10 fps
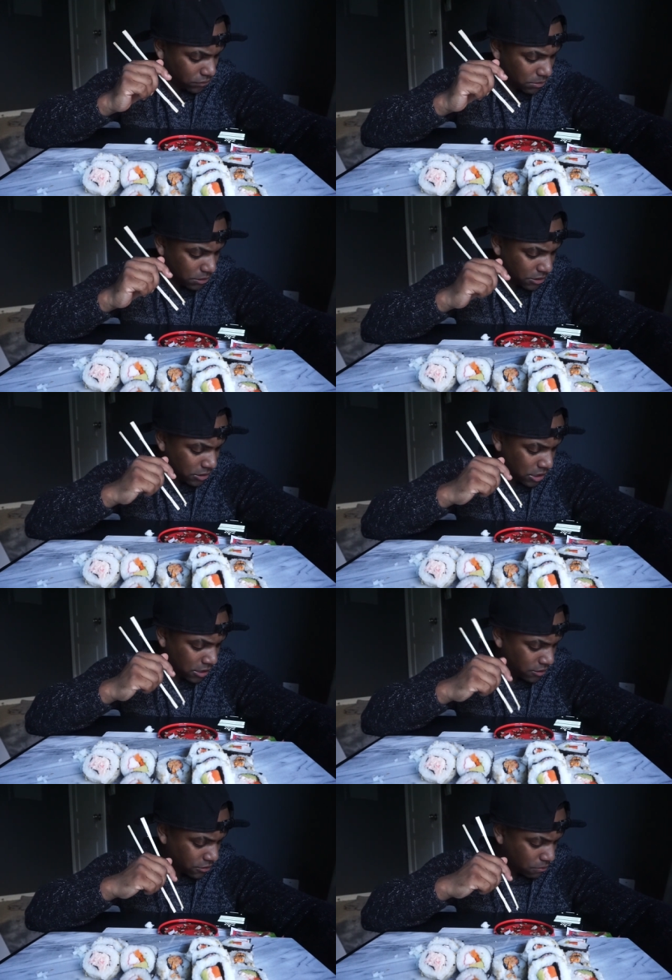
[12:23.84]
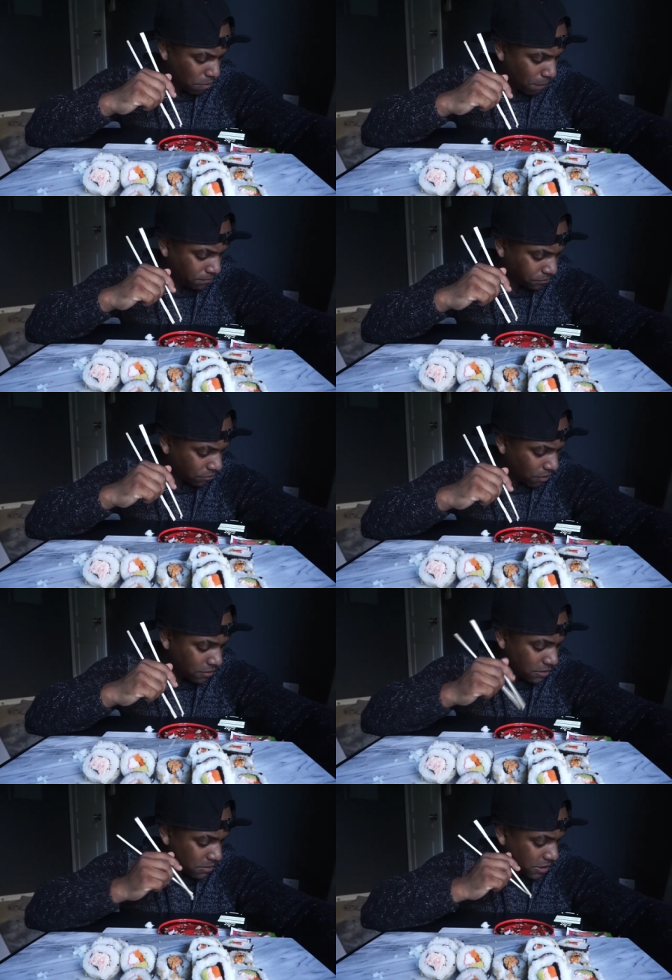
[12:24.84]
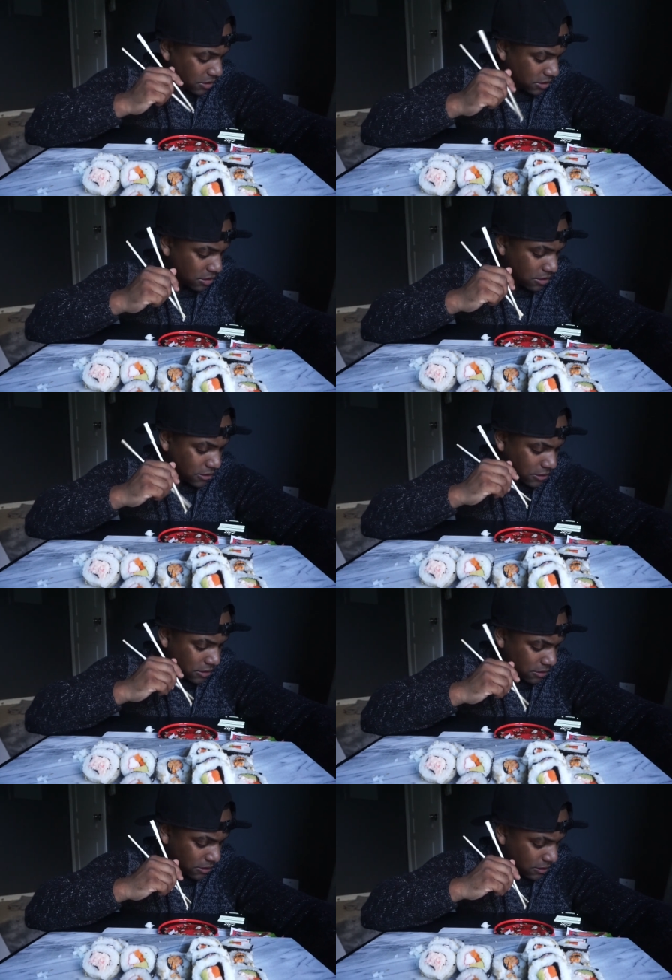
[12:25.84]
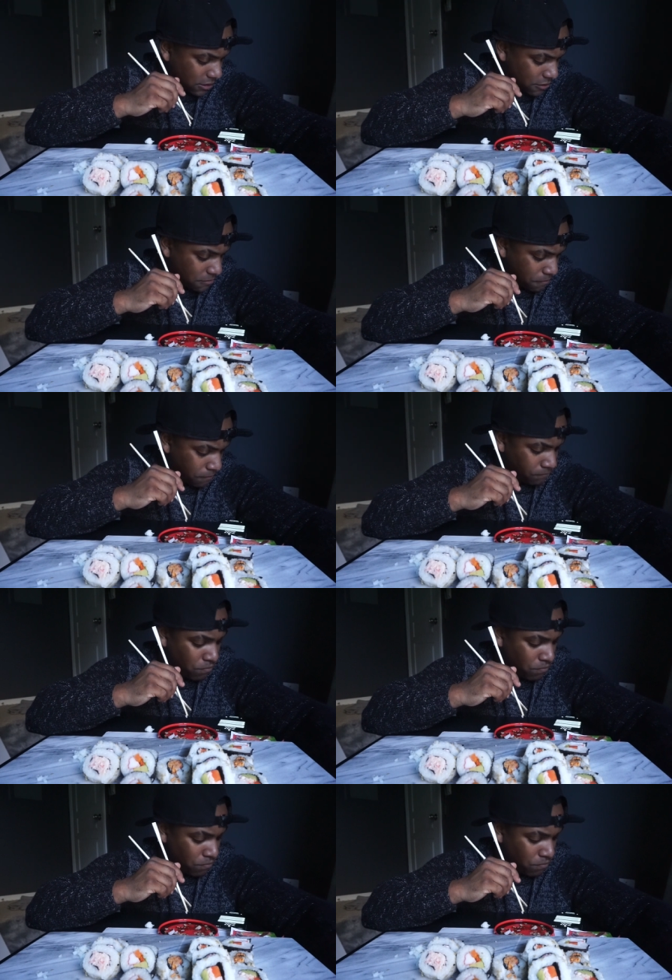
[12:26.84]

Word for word: I'm getting text. Somebody just unsent a DM.